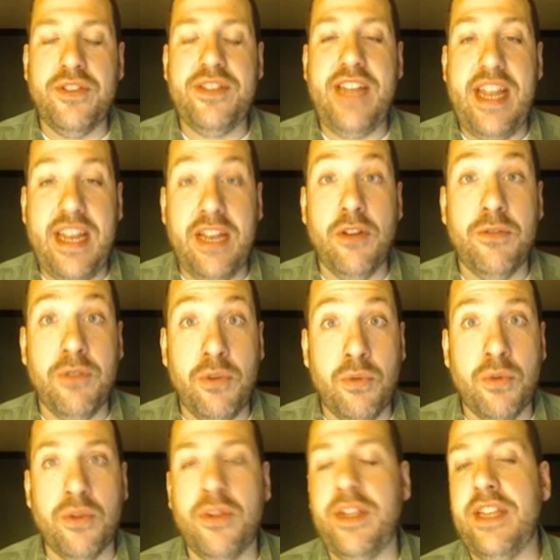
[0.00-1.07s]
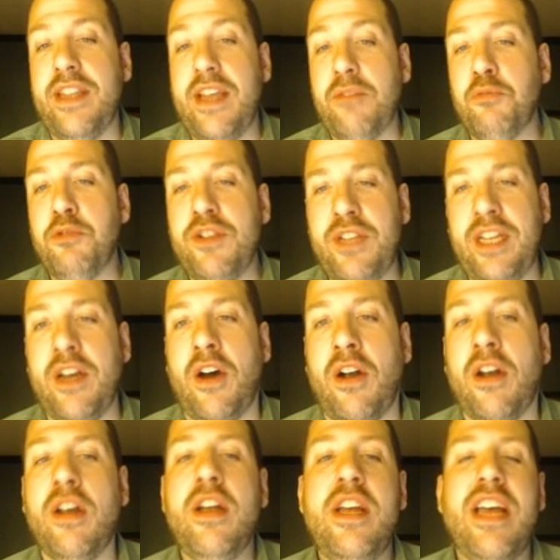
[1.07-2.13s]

is taking over the world, and they really are.